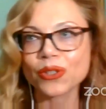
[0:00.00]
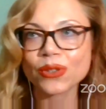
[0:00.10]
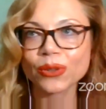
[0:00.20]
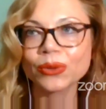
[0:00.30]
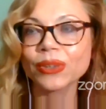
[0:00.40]

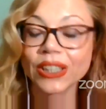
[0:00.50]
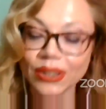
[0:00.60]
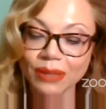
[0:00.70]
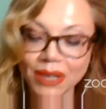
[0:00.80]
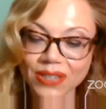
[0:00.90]
school
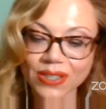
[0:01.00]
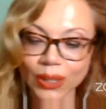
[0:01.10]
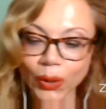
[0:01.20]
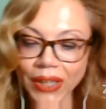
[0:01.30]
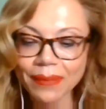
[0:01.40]
here in
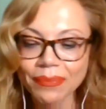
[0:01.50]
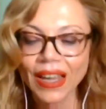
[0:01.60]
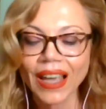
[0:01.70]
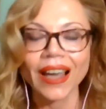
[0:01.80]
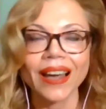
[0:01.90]
Barcelona
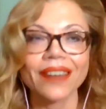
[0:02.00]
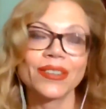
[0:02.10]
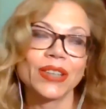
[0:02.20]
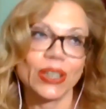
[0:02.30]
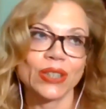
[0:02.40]

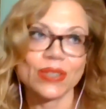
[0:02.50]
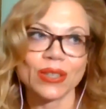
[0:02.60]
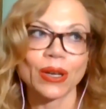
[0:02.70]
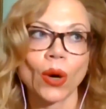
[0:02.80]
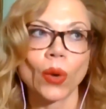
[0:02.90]
3 years
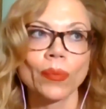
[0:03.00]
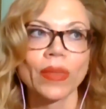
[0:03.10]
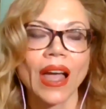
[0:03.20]
ago.